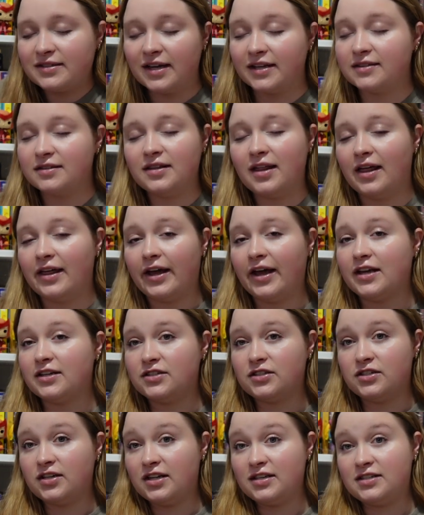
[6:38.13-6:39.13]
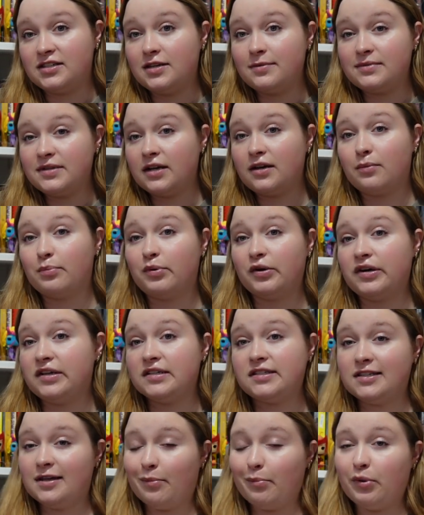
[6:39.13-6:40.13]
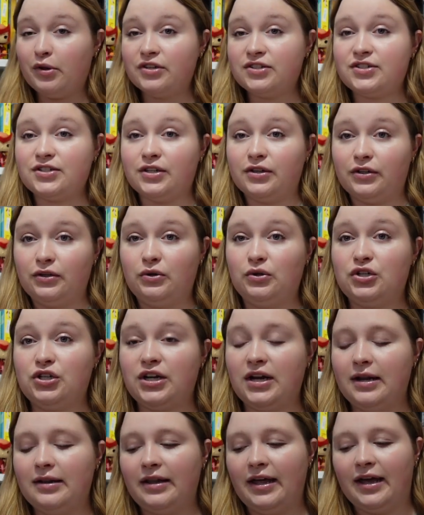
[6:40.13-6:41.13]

That like it's it seems like a pretty simple solution.